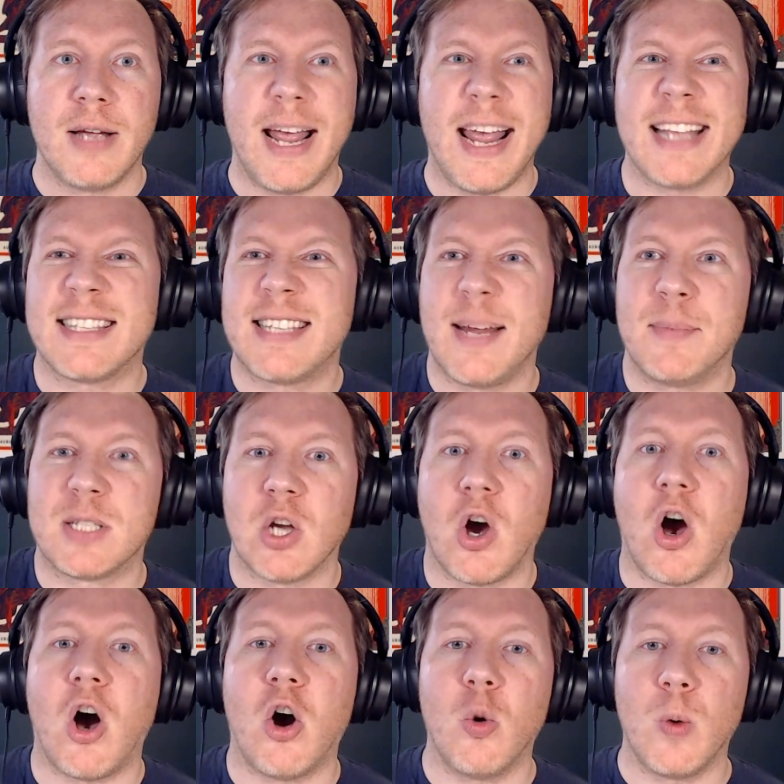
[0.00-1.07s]
it seems to
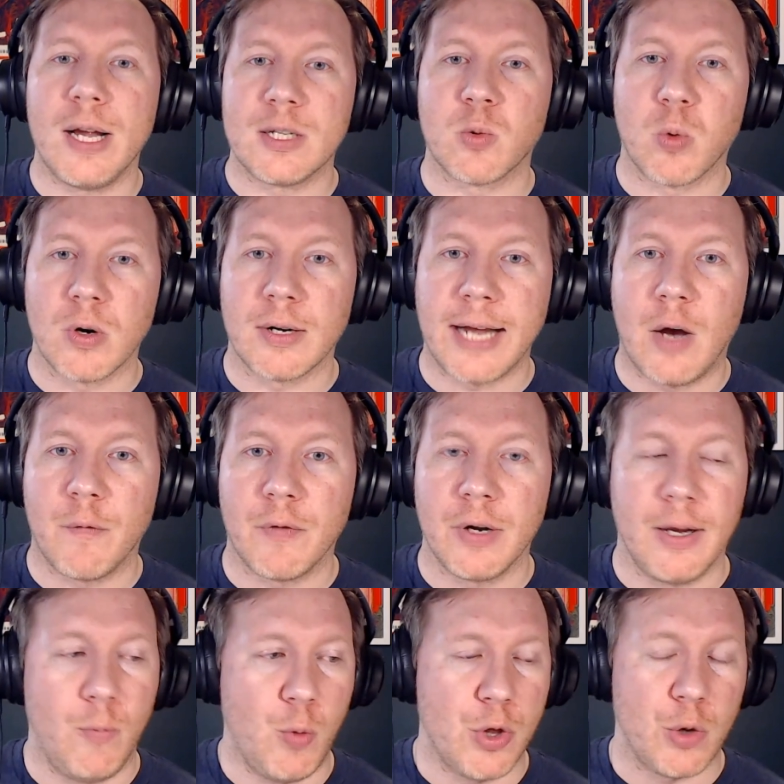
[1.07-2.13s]
always work out for
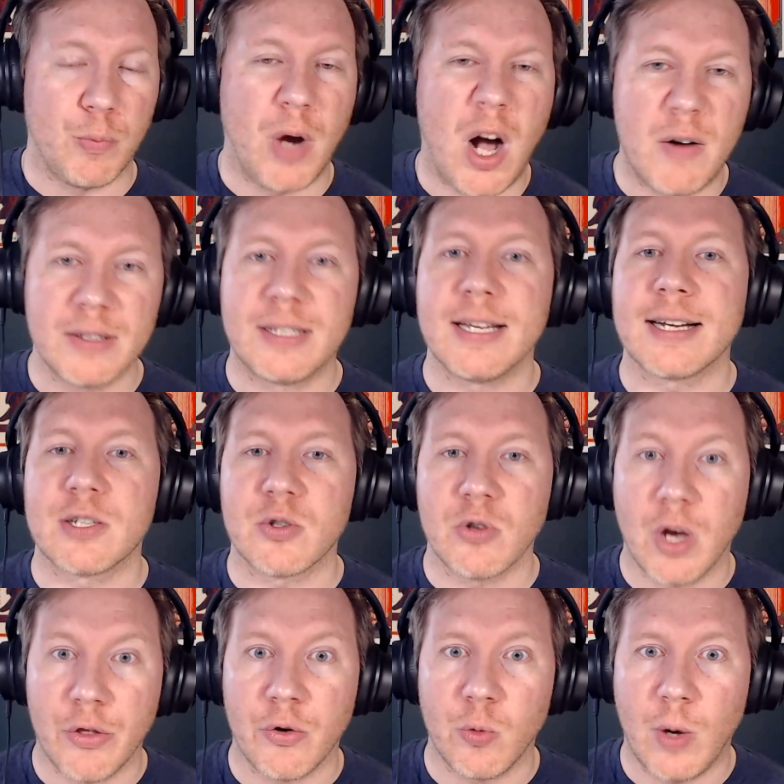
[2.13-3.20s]
him, whether politics
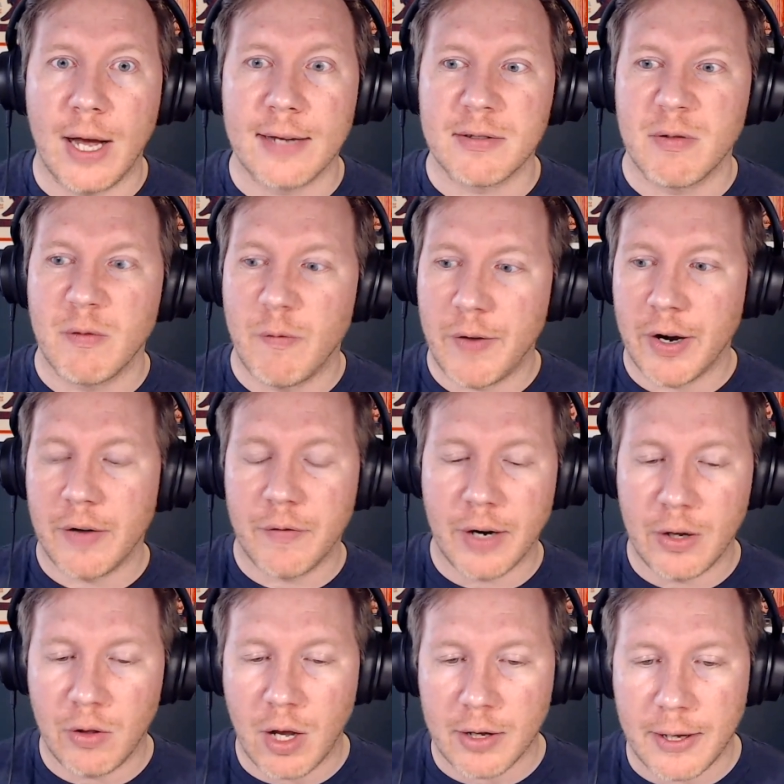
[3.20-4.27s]
or otherwise. Very,
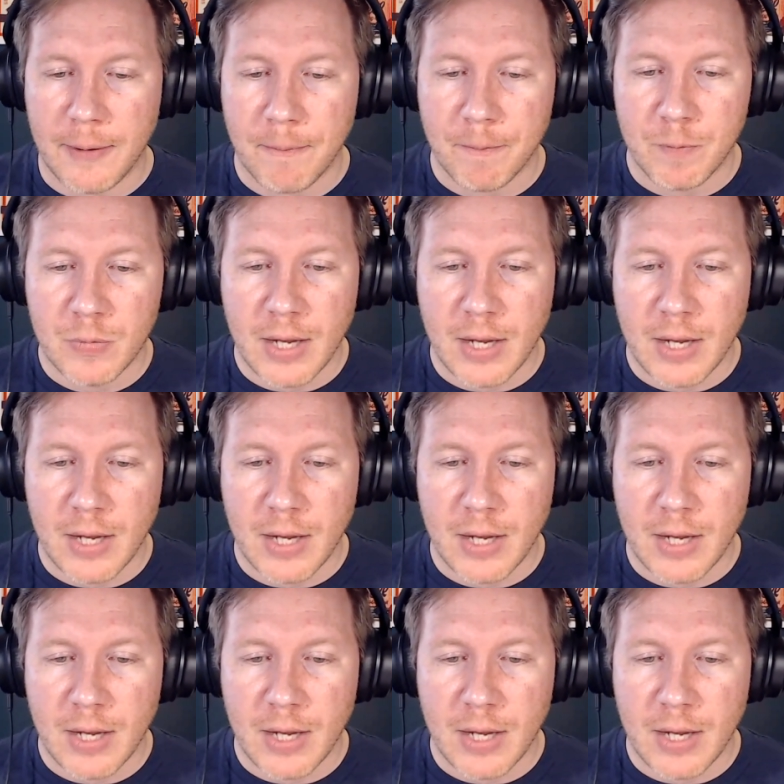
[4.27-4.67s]
very lucky.